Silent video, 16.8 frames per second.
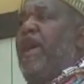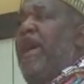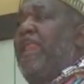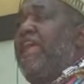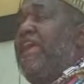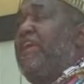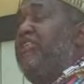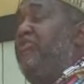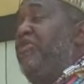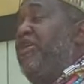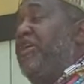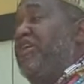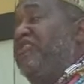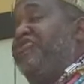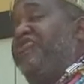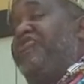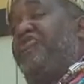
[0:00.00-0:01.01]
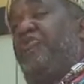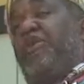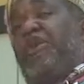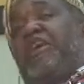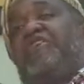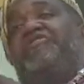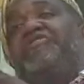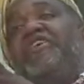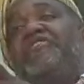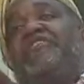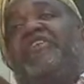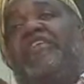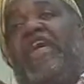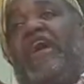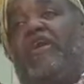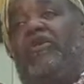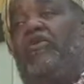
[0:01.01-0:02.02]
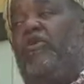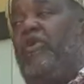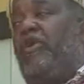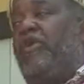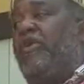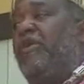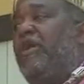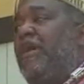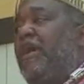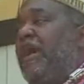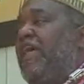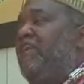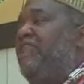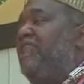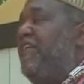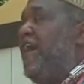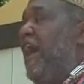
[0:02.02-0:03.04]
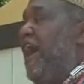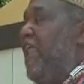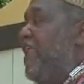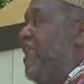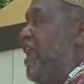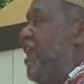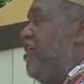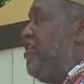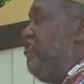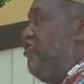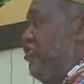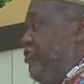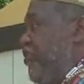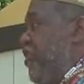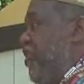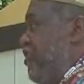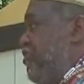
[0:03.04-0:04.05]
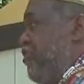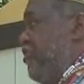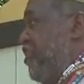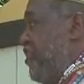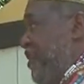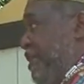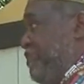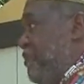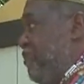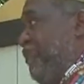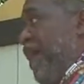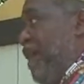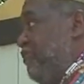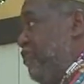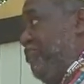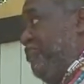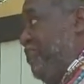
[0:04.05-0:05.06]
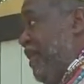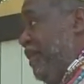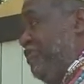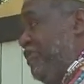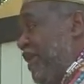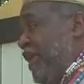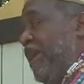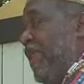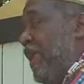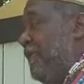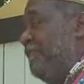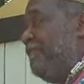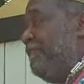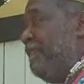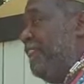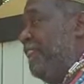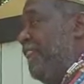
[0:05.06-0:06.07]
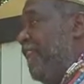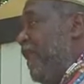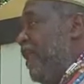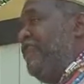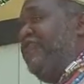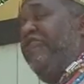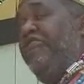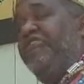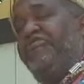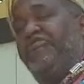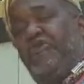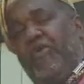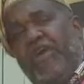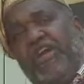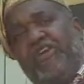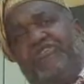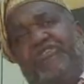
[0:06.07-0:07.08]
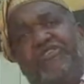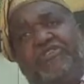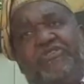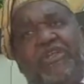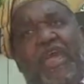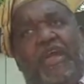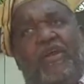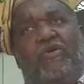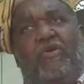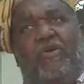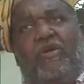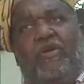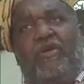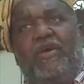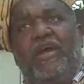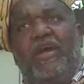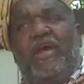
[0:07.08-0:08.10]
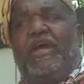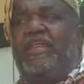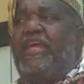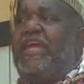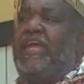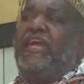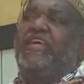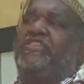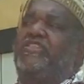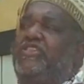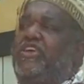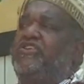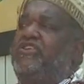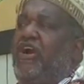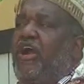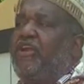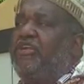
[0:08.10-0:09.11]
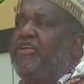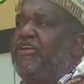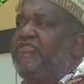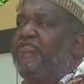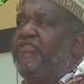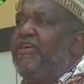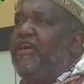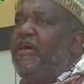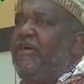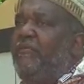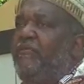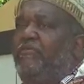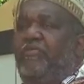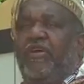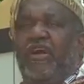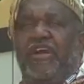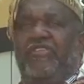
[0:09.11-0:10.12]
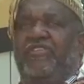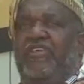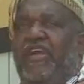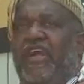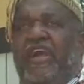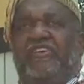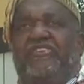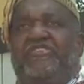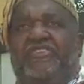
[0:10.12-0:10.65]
and he knew he could squeeze into that corner. And if he got in there, he was pretty sure the demon rat wouldn't be able to get in. And so he squeezed into that corner, and he hid in the darkness, breathing as